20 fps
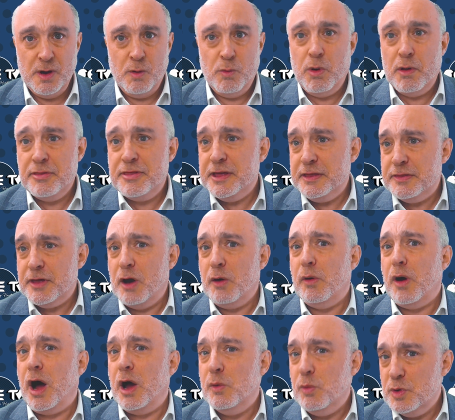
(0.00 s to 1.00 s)
One thing,
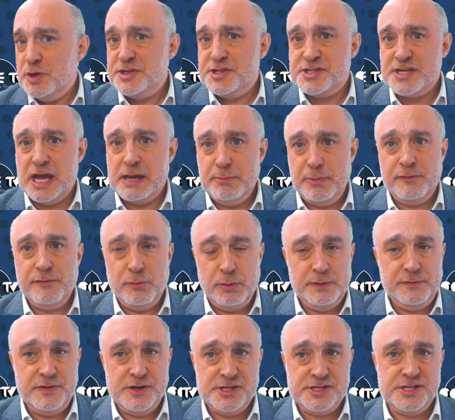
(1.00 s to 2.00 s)
though, I would say before
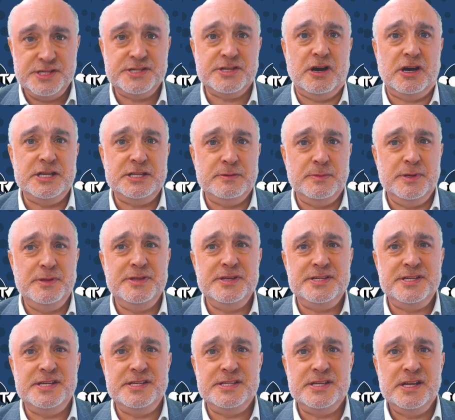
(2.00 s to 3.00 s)
we finish this item, and
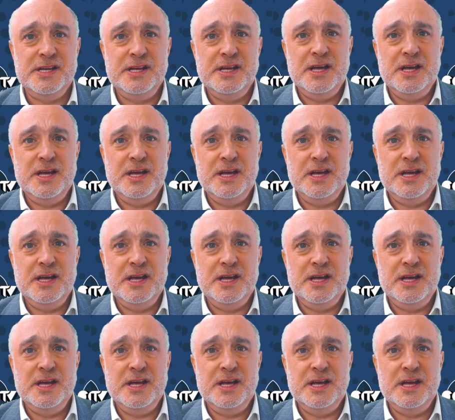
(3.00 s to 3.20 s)
this is